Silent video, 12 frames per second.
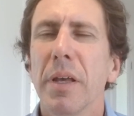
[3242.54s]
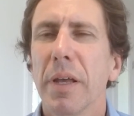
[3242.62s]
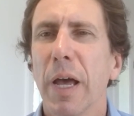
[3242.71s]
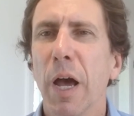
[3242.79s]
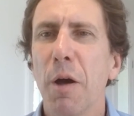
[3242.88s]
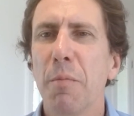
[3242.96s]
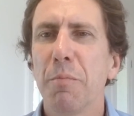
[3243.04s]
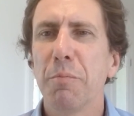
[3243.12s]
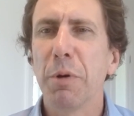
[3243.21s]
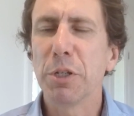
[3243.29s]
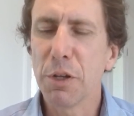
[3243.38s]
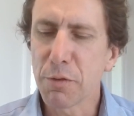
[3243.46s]

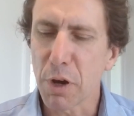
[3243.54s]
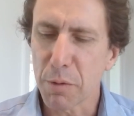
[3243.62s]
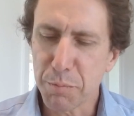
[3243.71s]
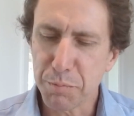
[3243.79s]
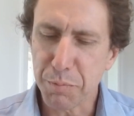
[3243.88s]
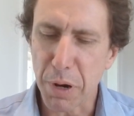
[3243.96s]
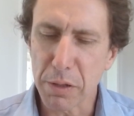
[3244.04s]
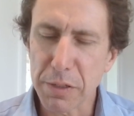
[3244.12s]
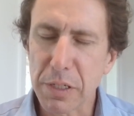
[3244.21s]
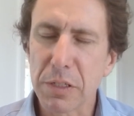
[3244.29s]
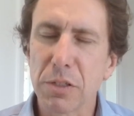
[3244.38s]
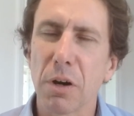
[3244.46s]
But you've got policies